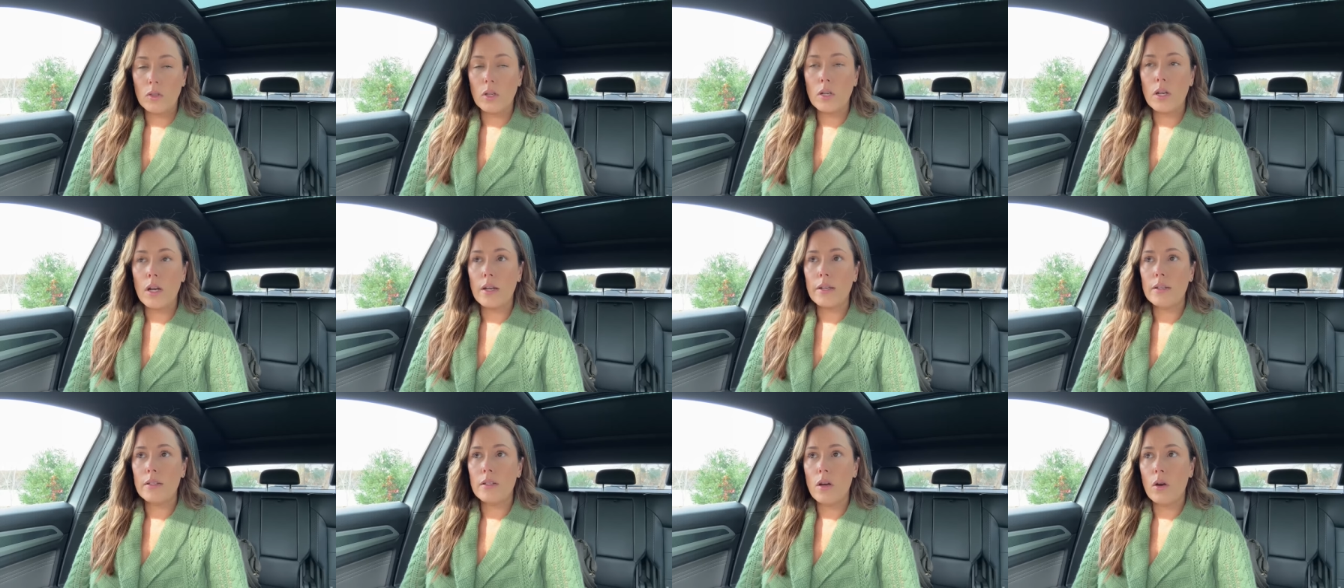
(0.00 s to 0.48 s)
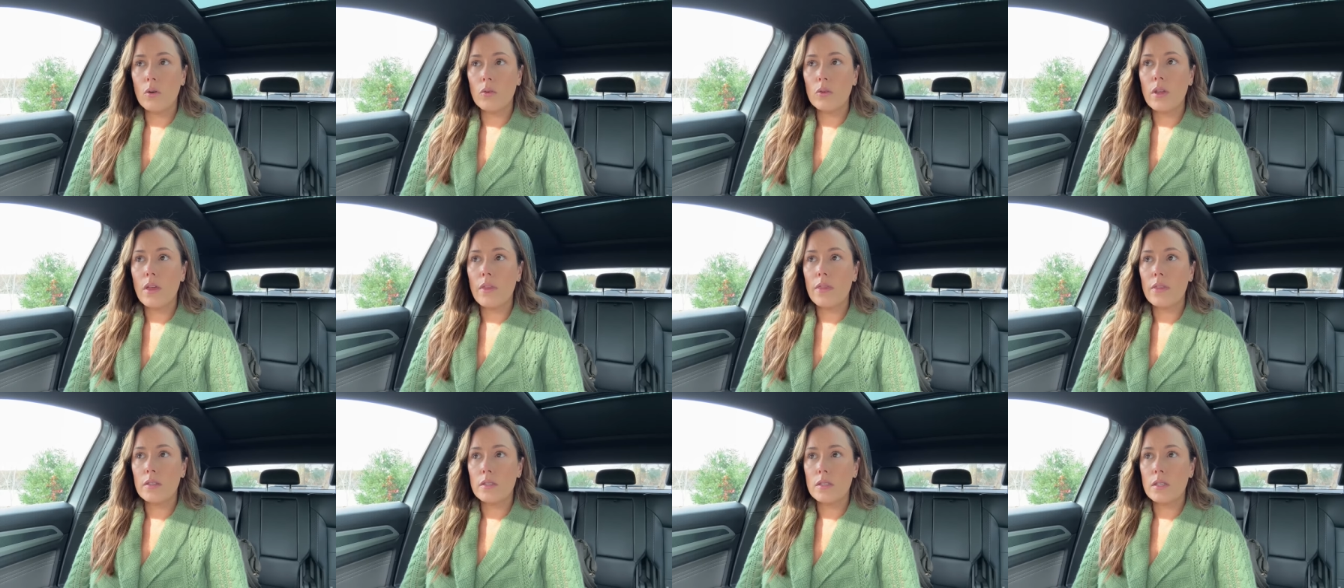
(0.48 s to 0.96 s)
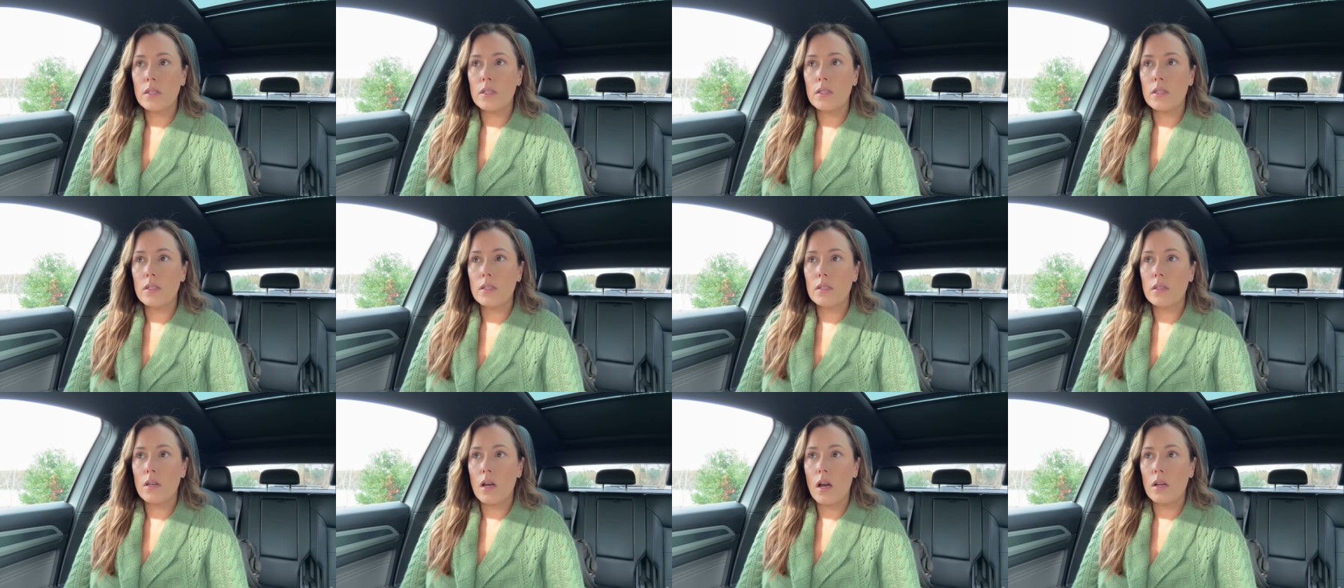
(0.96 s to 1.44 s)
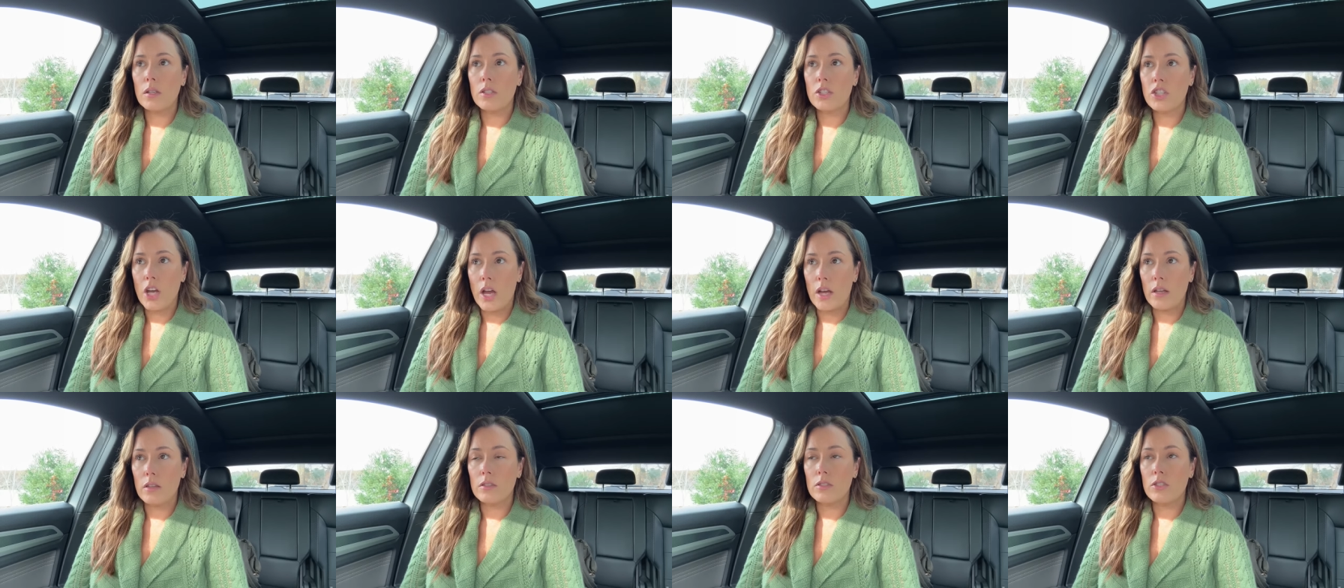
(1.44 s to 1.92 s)
Look, I know that this is a
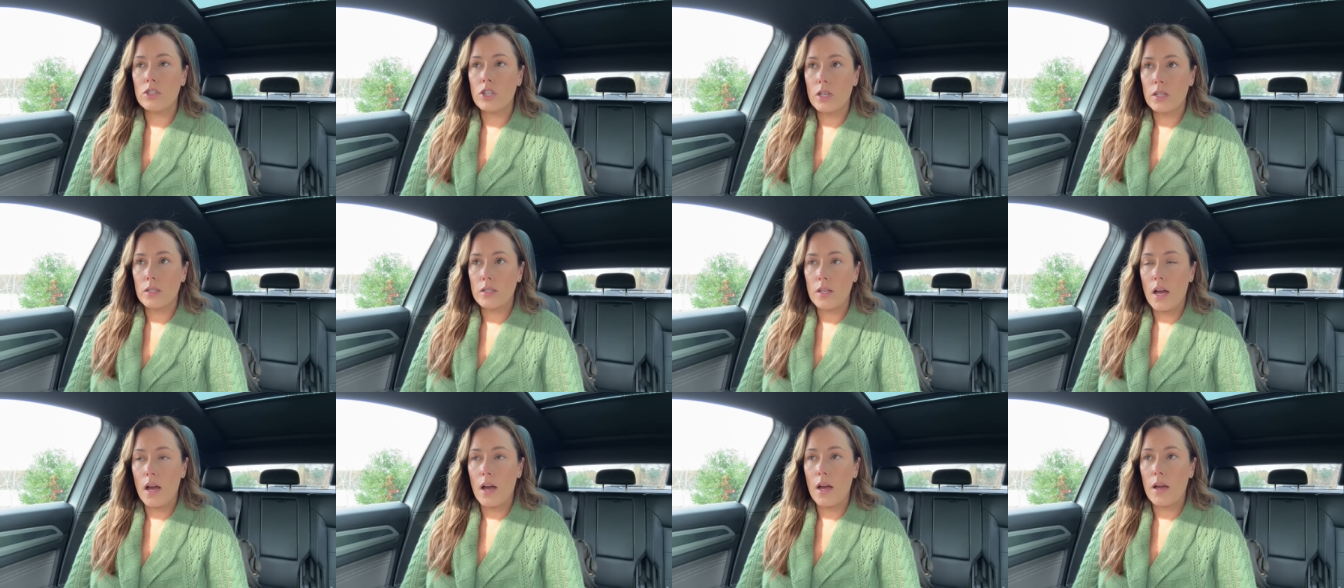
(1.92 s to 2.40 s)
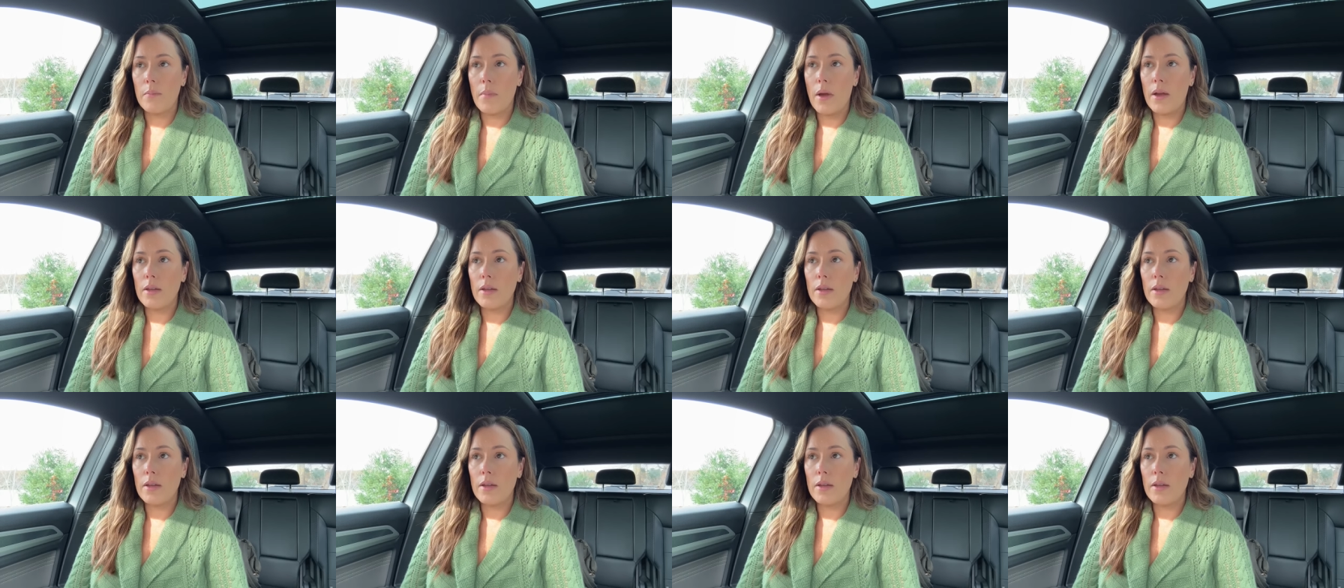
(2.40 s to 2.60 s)
challenging time.